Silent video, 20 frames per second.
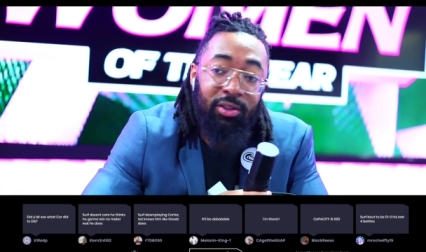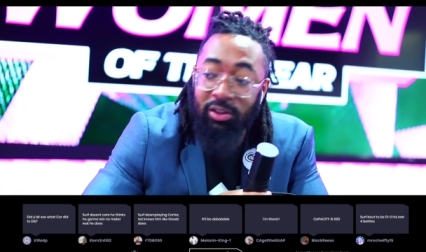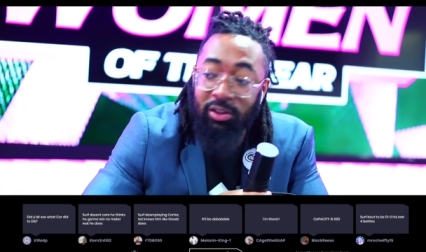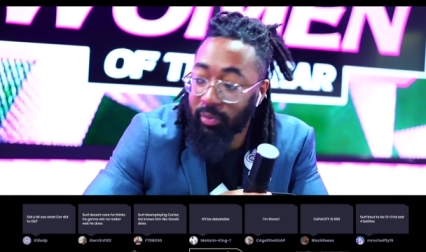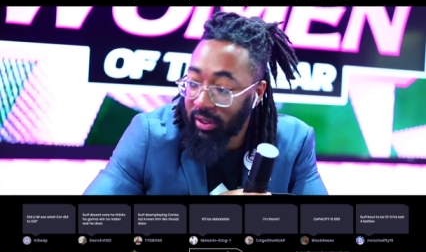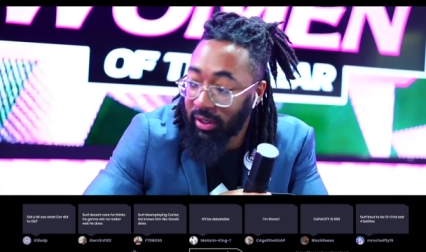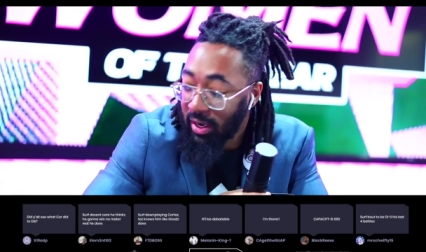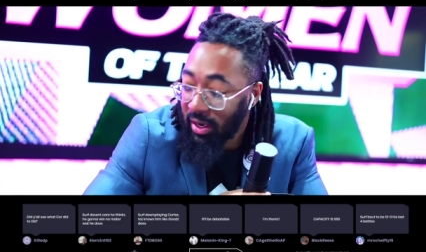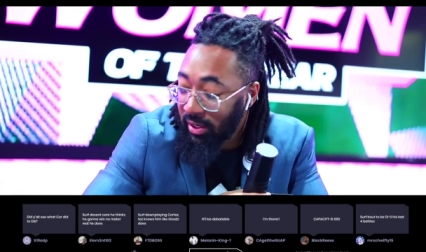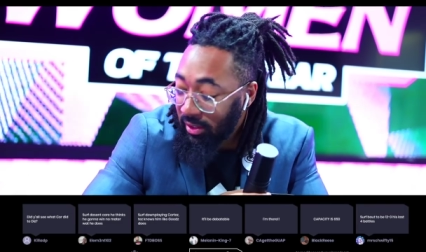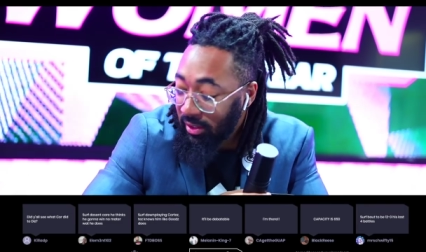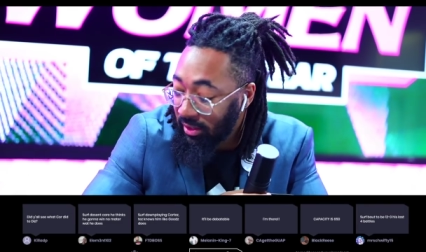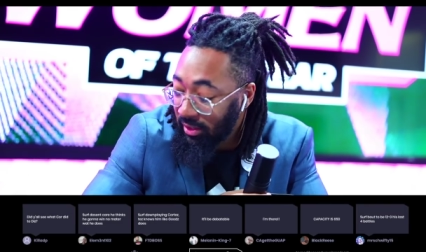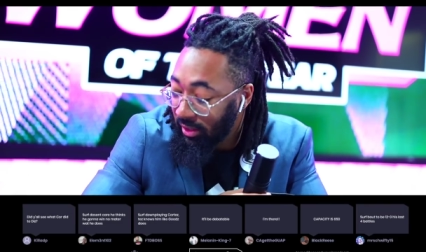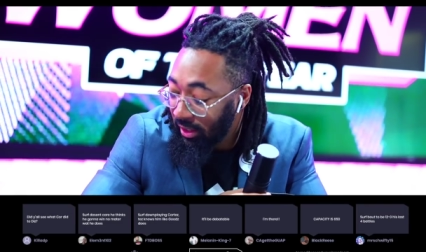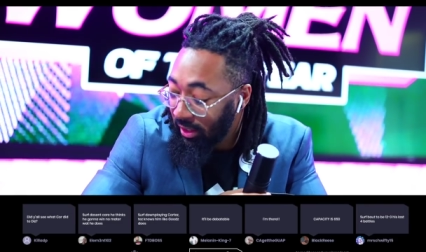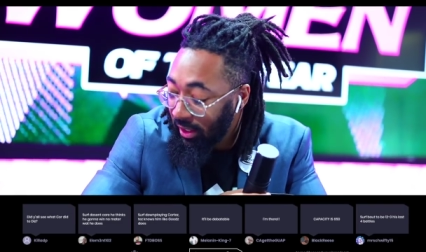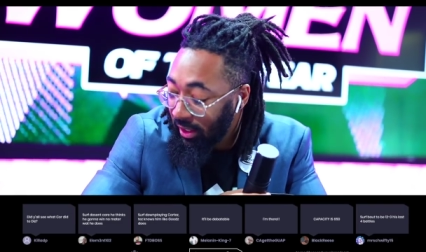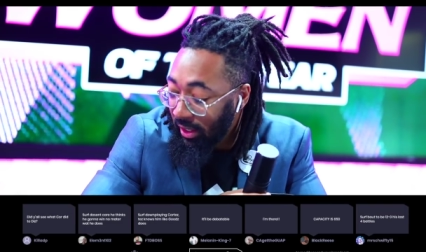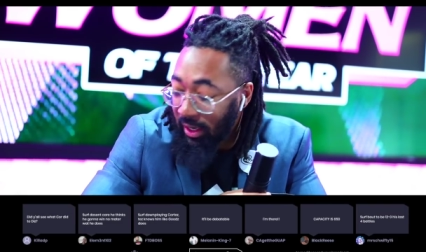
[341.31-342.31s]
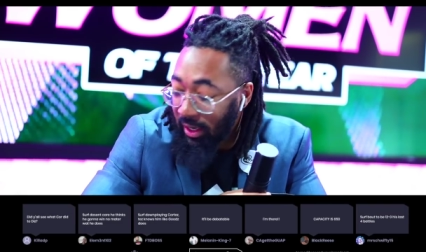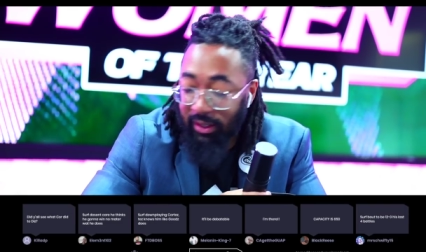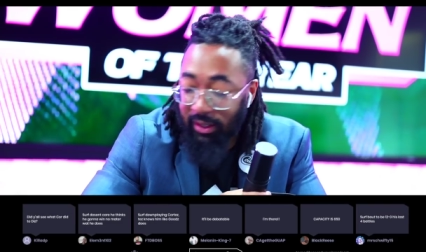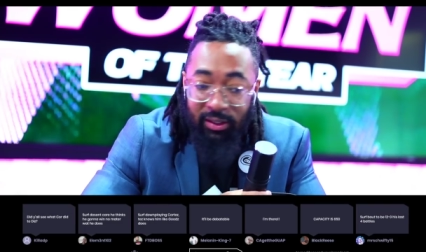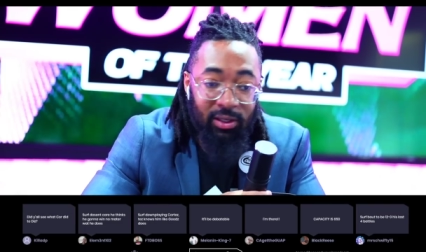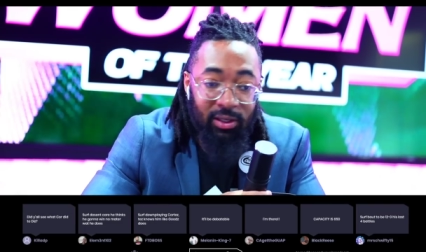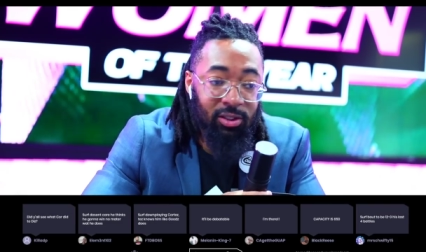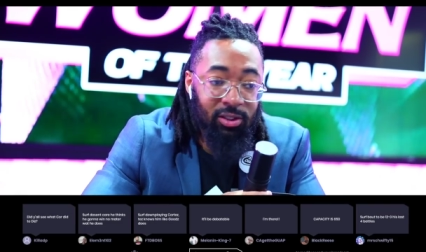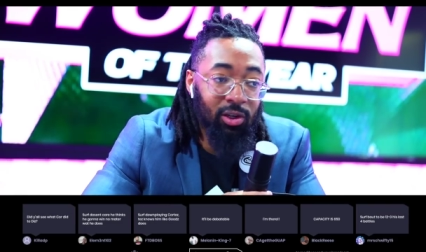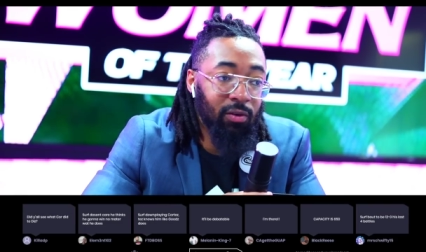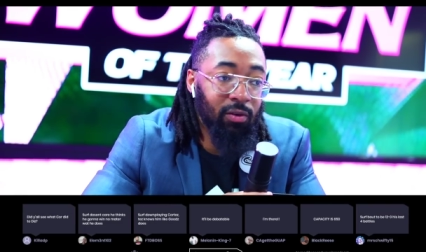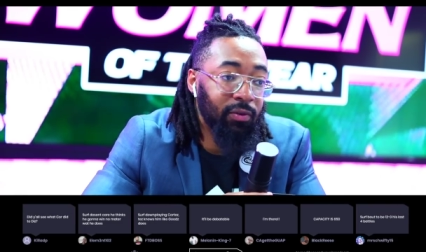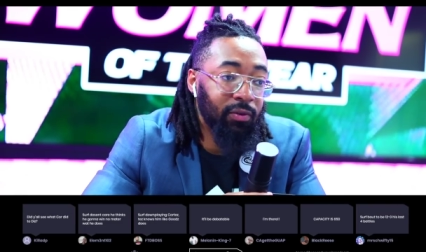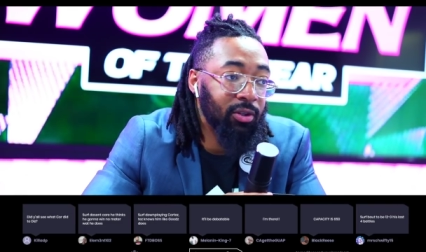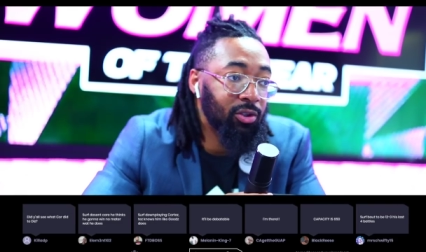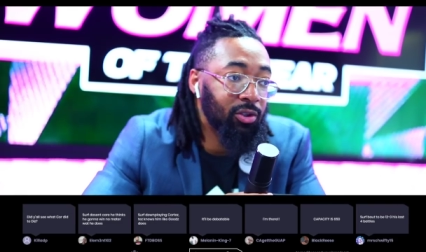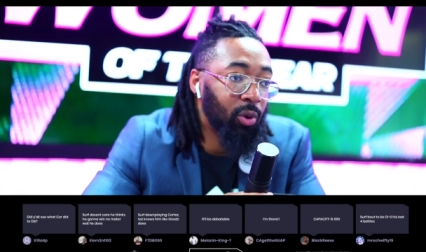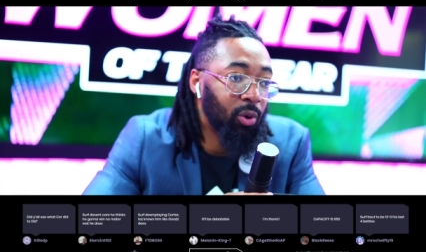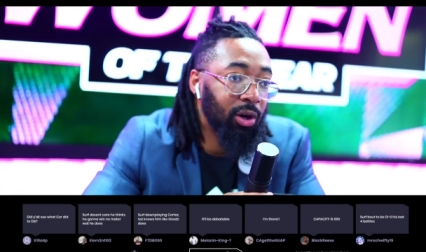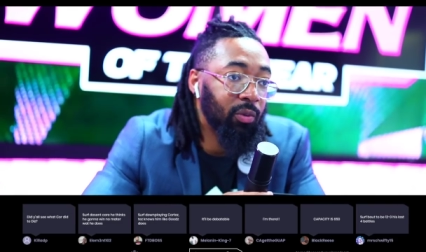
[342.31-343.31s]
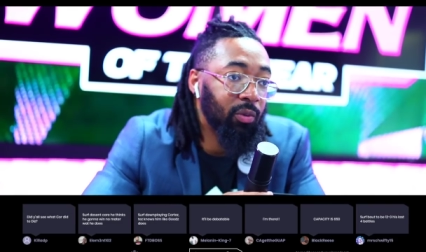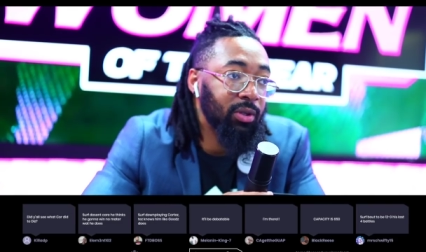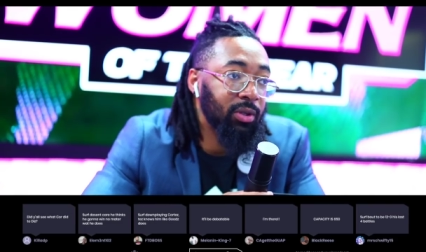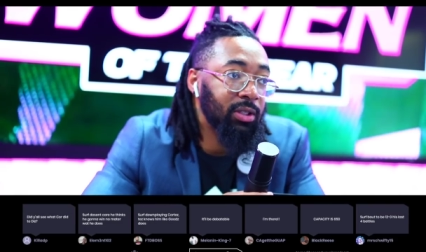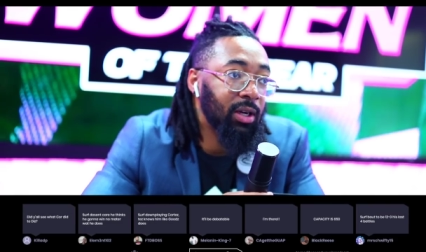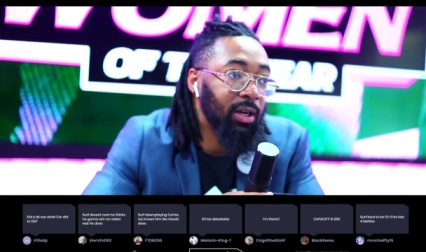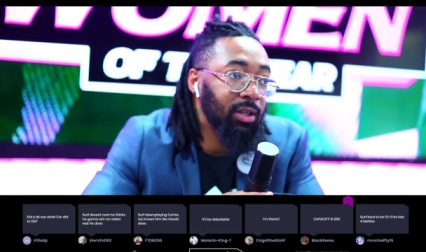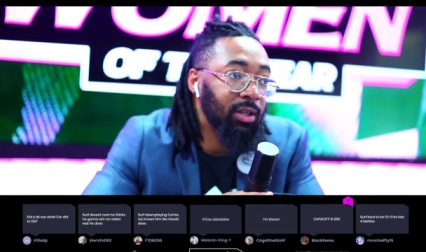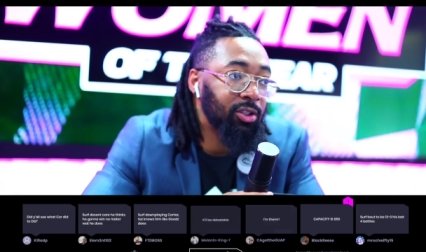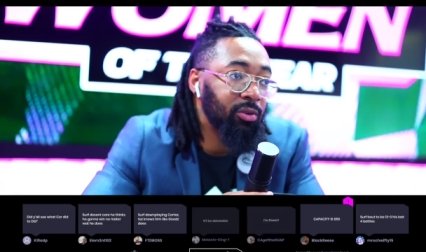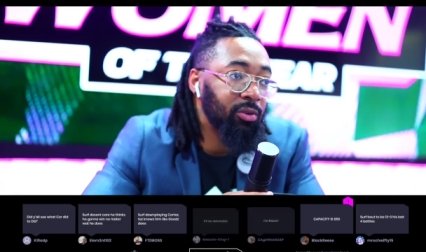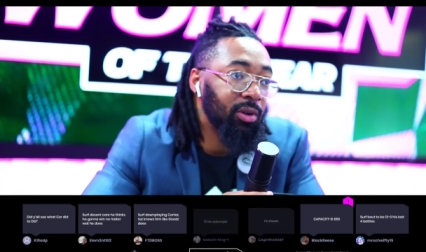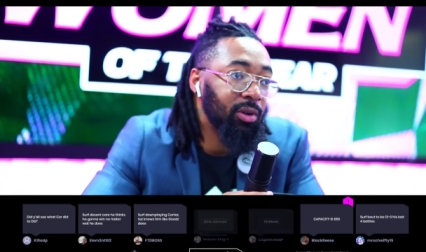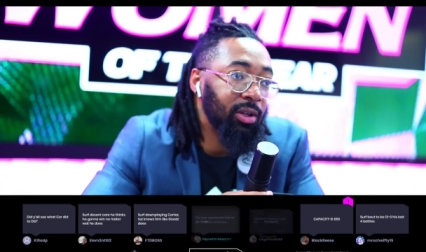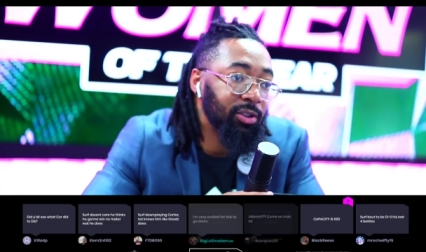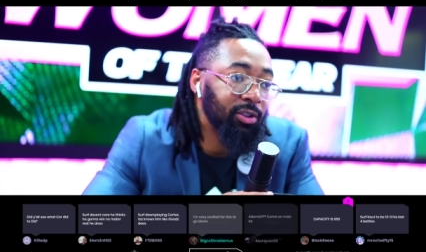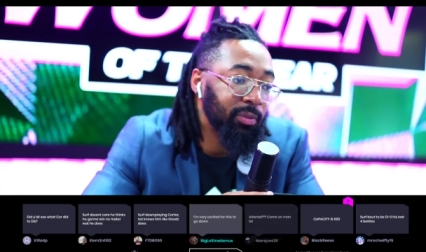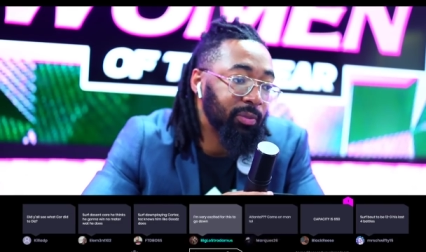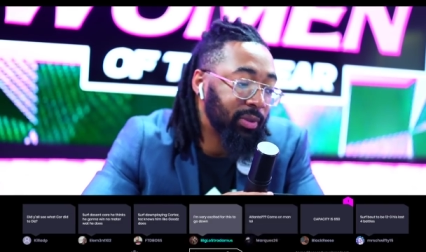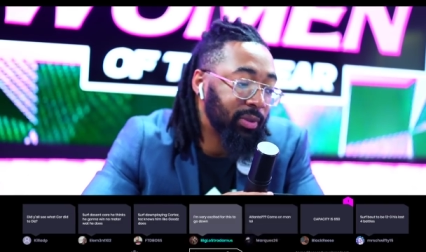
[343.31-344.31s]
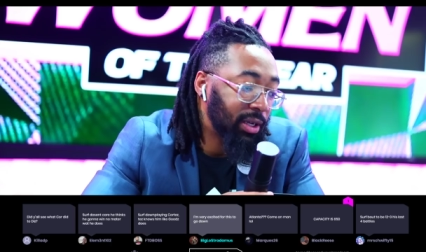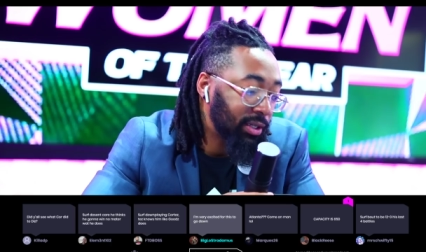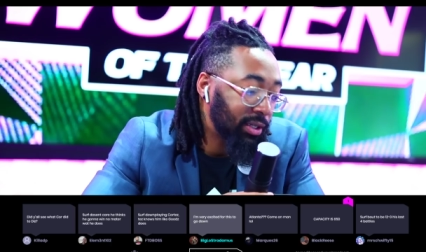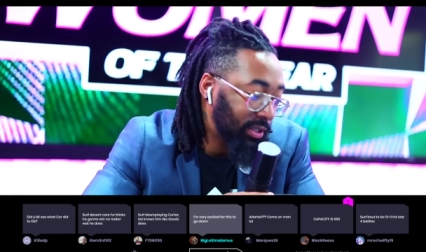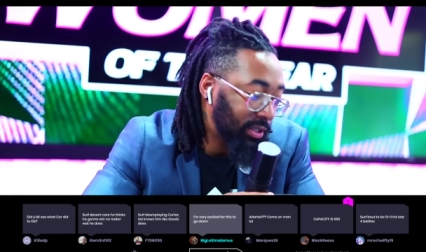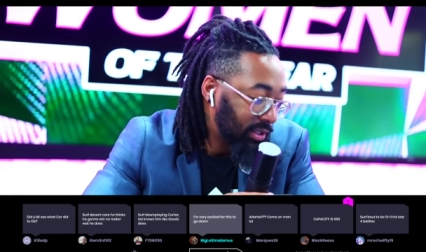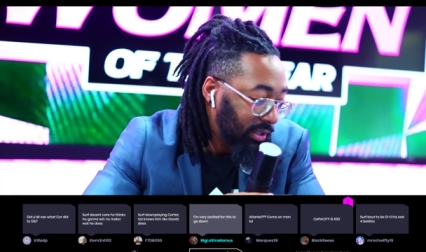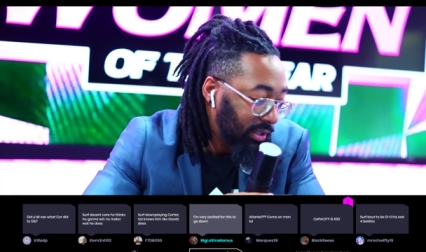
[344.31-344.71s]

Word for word: To be honest, I think Surf and Twerk was uh, 200 plus.